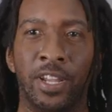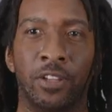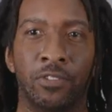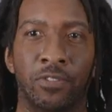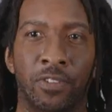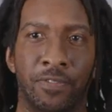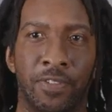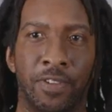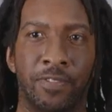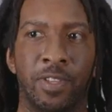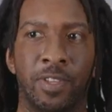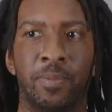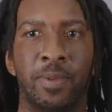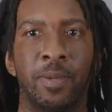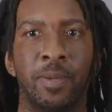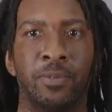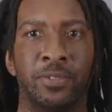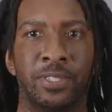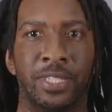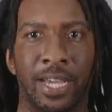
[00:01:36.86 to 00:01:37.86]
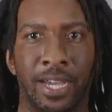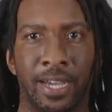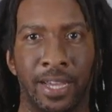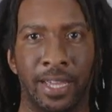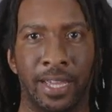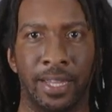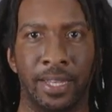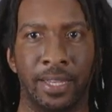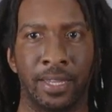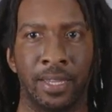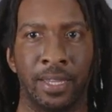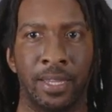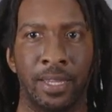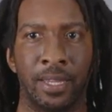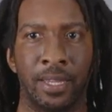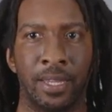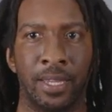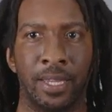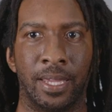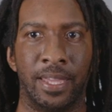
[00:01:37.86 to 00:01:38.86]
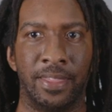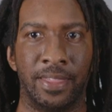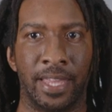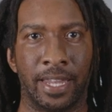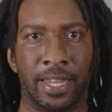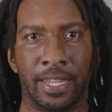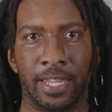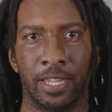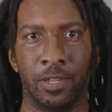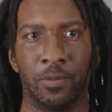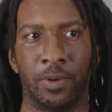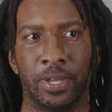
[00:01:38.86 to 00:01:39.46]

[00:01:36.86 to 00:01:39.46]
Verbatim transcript: hundred fifty people died in that heat